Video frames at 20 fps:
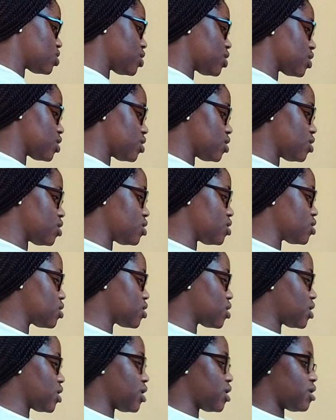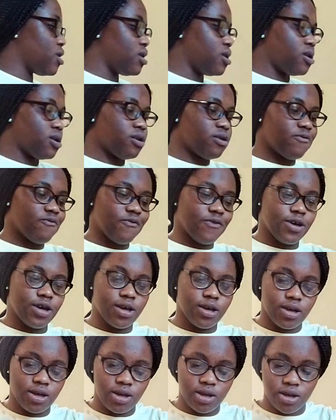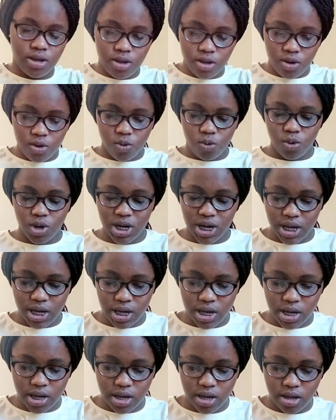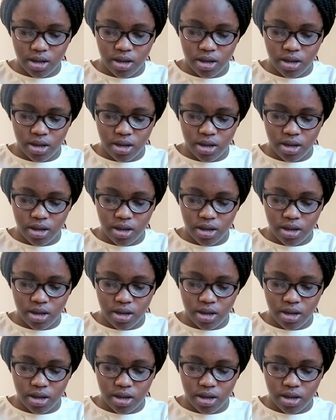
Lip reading: then I have 1 egg,